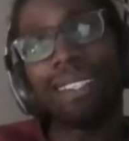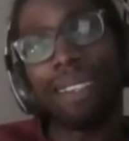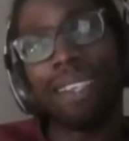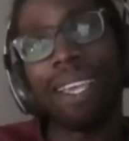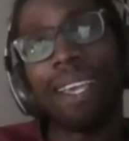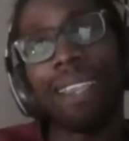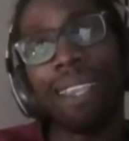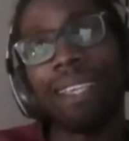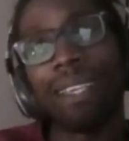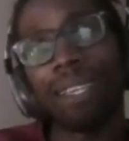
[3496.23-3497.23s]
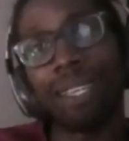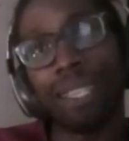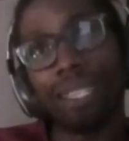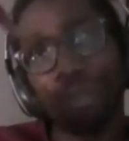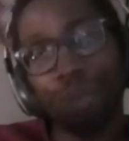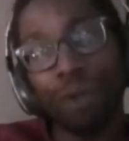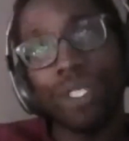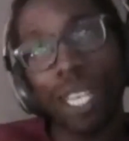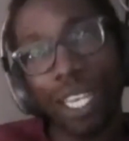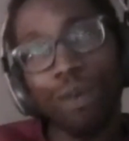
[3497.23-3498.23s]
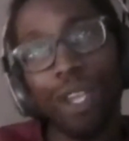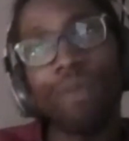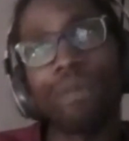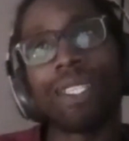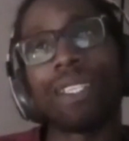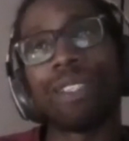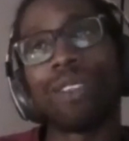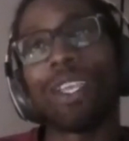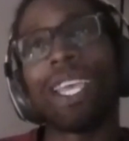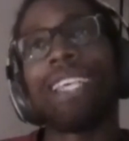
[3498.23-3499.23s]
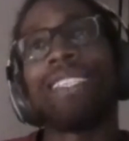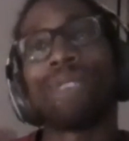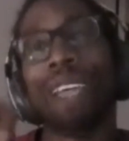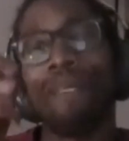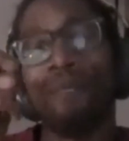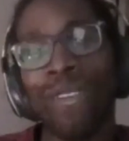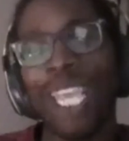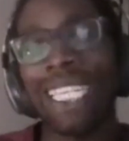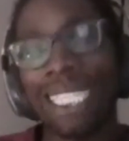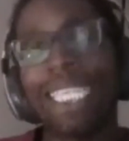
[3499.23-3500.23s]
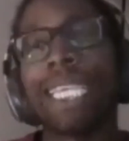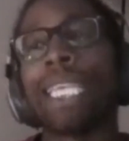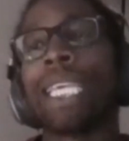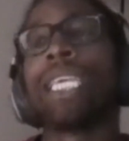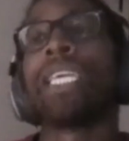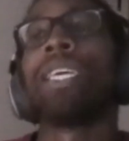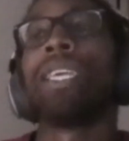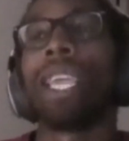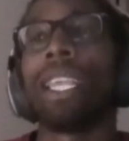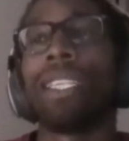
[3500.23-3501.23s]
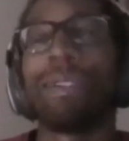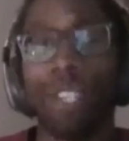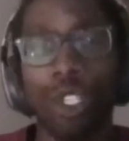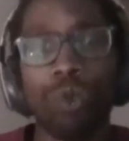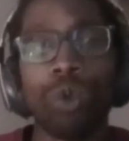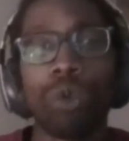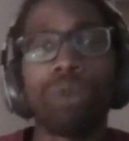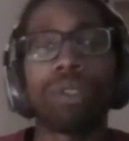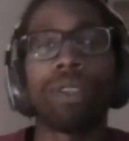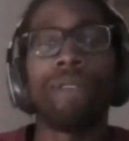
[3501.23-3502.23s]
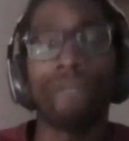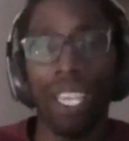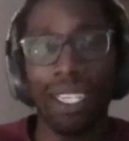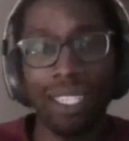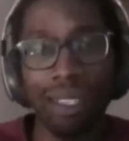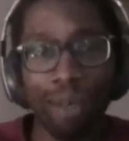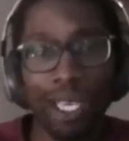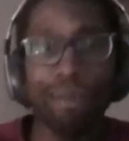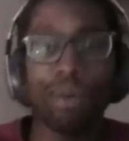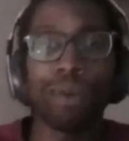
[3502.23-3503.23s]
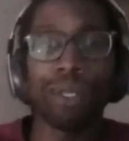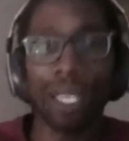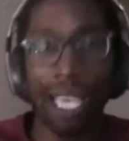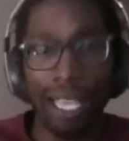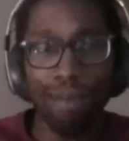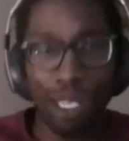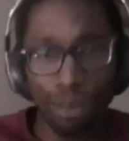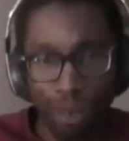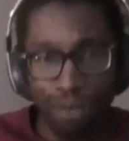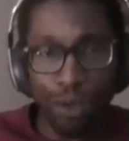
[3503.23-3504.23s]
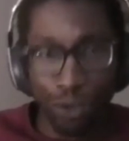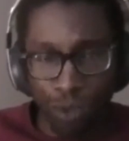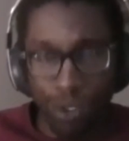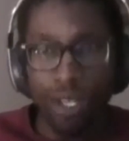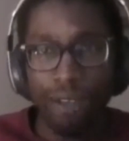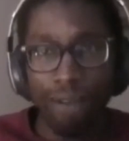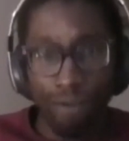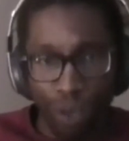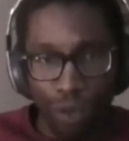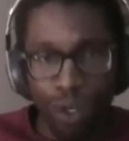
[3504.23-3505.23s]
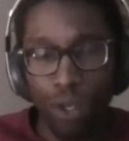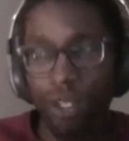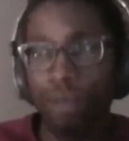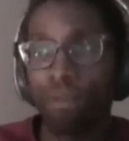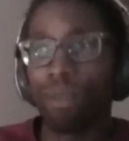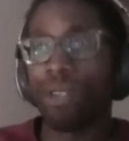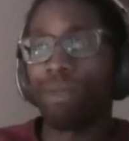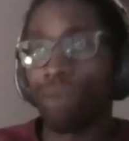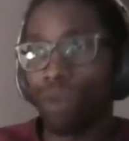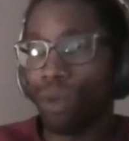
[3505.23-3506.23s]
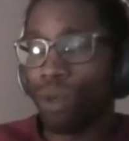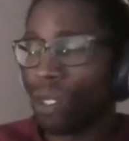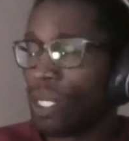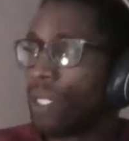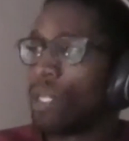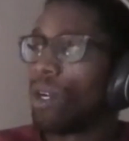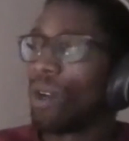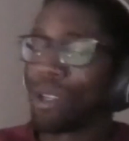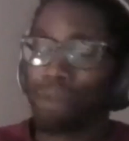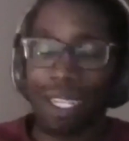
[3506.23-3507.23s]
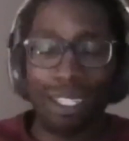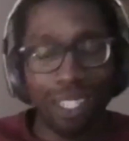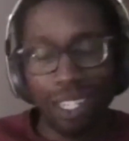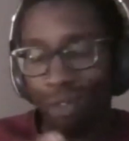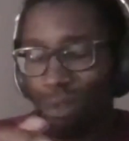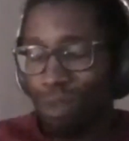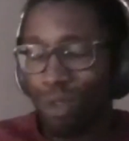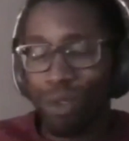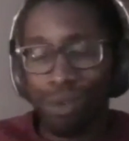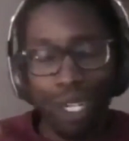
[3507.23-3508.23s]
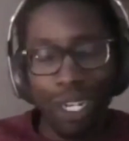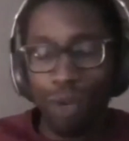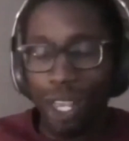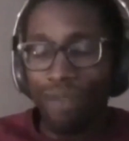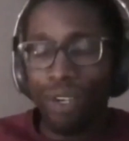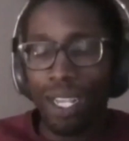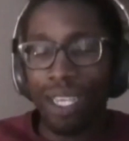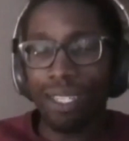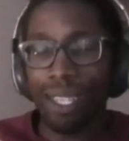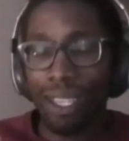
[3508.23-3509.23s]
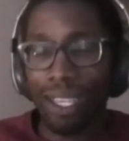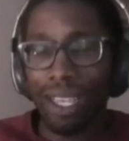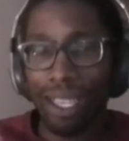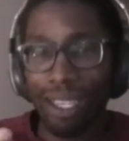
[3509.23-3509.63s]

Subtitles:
thing I think is important to take away from this. It's not a case of like fixing individuals and fixing people to get them to be more vocal and more argumentative or more, whatever it is. I think